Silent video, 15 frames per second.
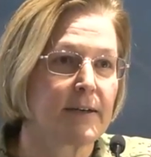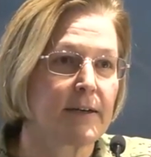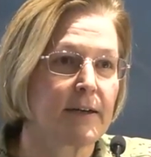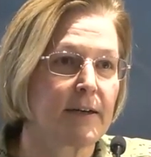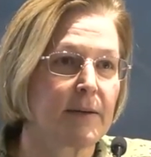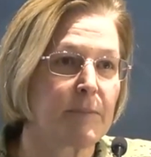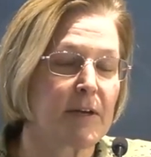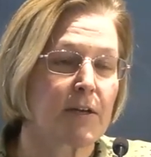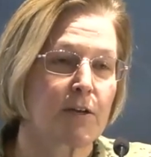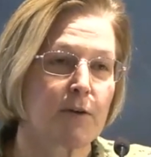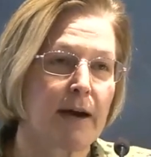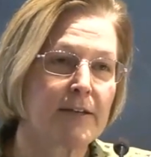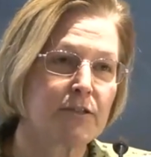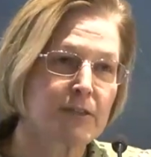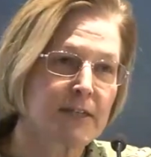Um, but
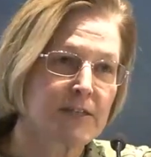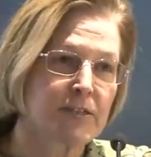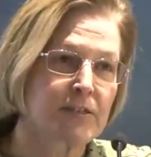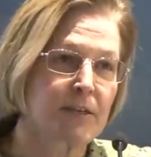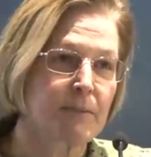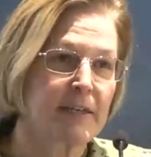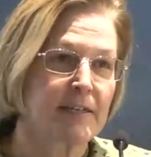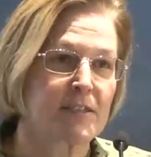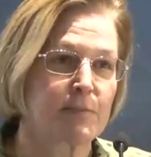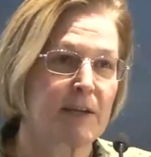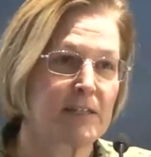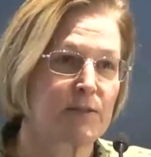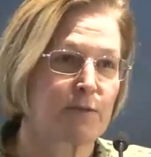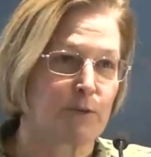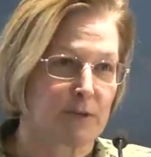congratulations on being a
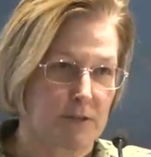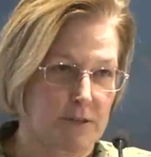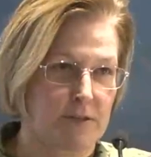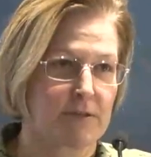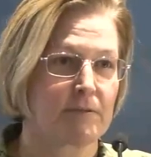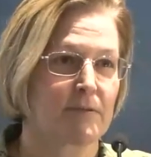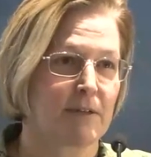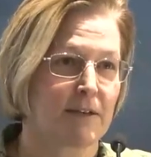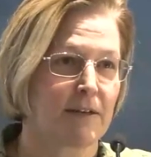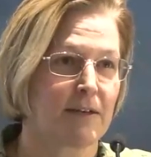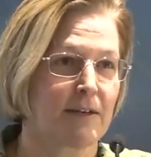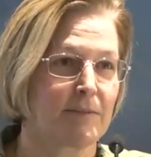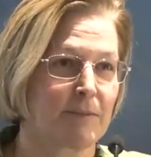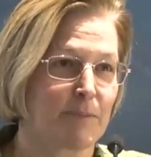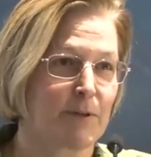Space Force
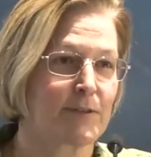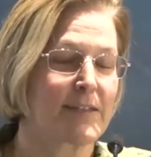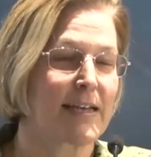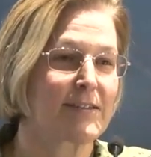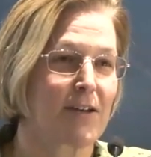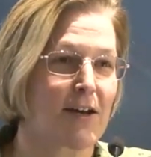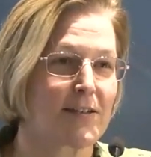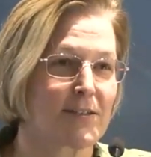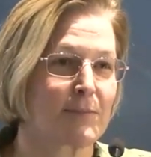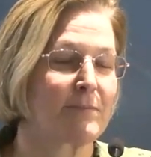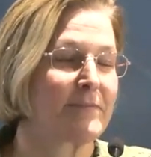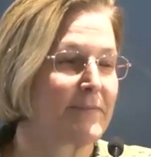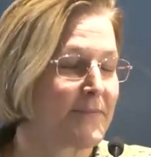uh, person. That's awesome.